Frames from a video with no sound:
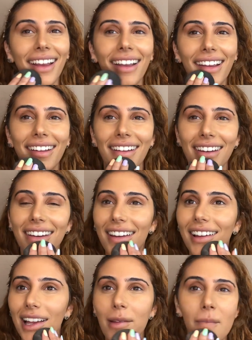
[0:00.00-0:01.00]
And
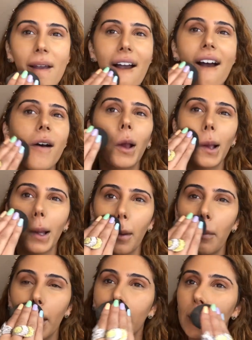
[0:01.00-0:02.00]
I'm
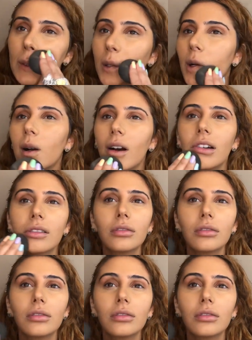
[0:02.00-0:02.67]
gonna make sure